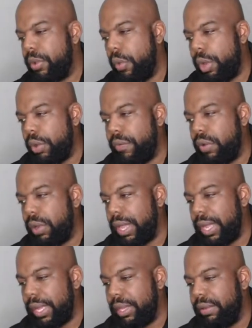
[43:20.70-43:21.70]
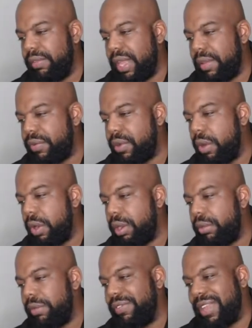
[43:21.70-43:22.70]
Oil Volay,
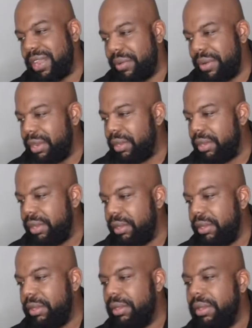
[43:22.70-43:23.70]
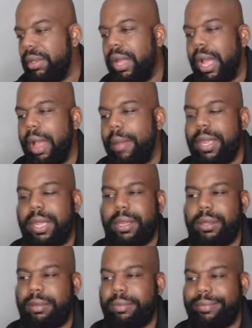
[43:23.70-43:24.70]
Safeguard, Secret.
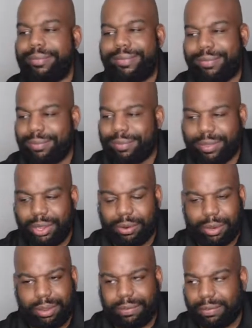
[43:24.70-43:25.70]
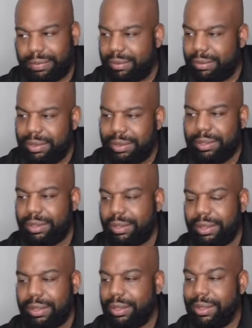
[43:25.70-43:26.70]
Their list
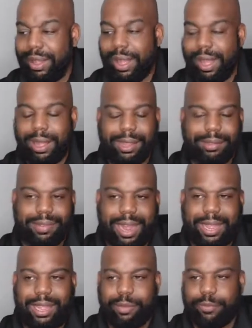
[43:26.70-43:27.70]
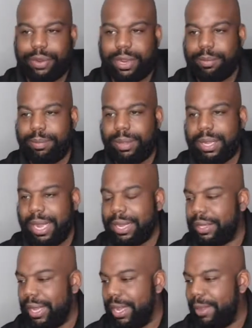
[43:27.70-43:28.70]
is not infinite, but
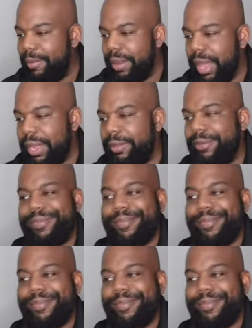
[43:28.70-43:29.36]
goddamn, like,